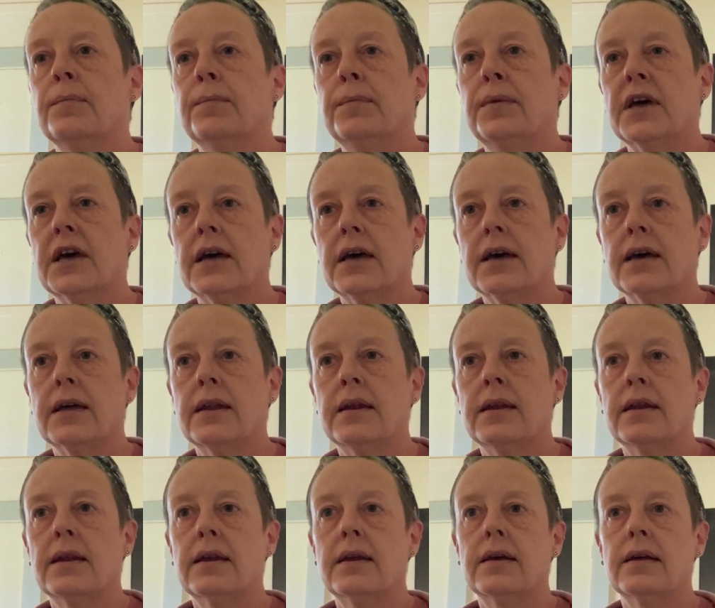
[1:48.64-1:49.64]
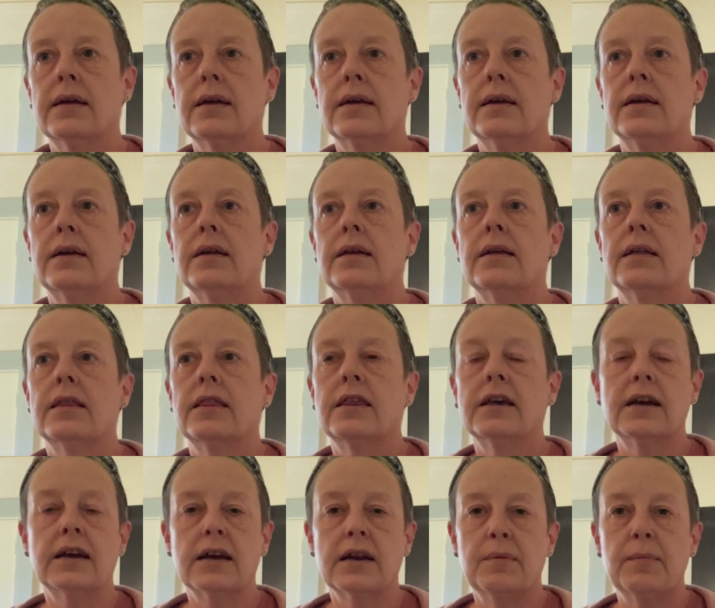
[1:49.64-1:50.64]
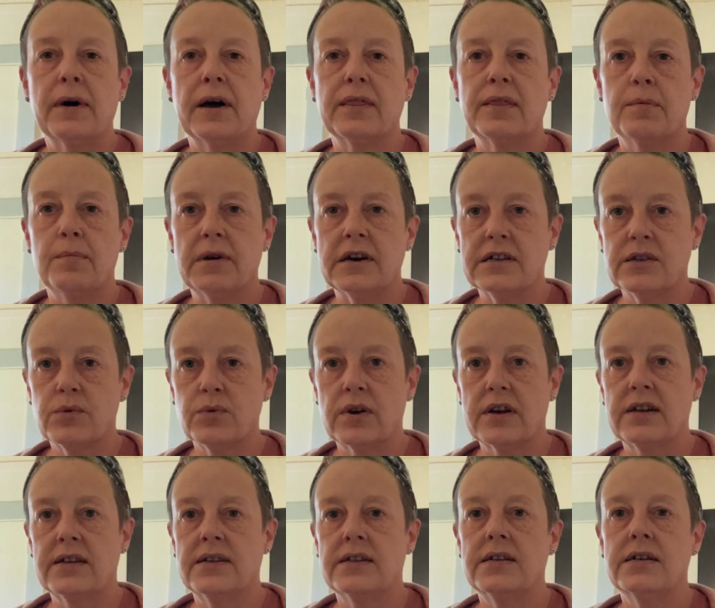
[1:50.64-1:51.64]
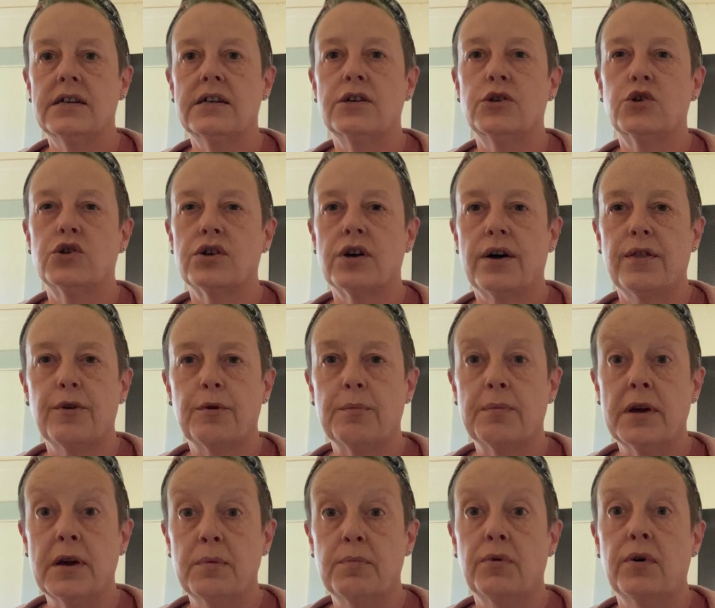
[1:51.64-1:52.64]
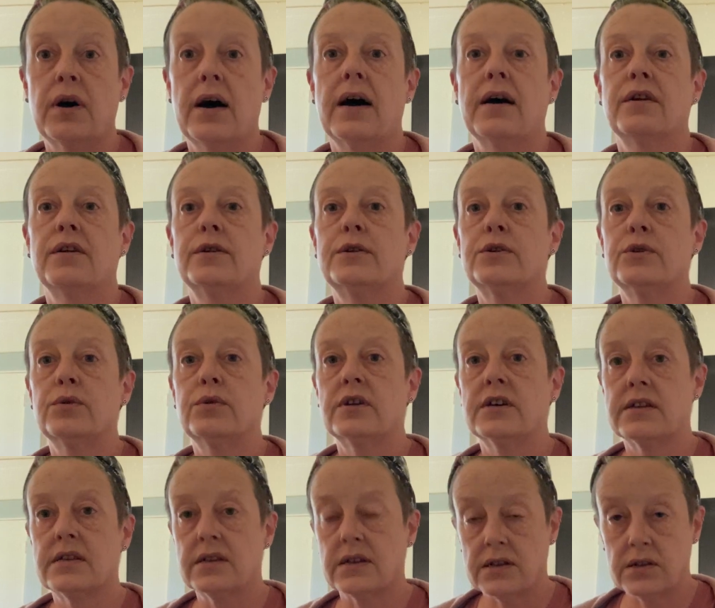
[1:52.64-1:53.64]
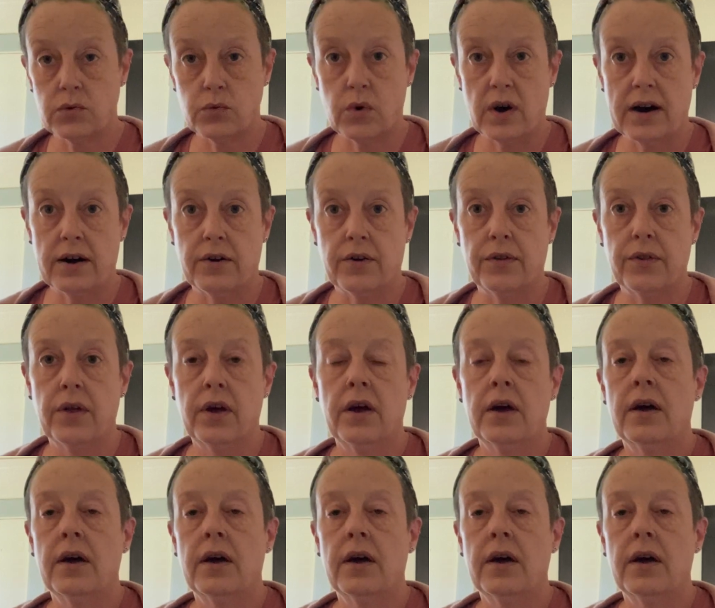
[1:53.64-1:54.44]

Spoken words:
been thinking about the best way to teach other people how to do this as well.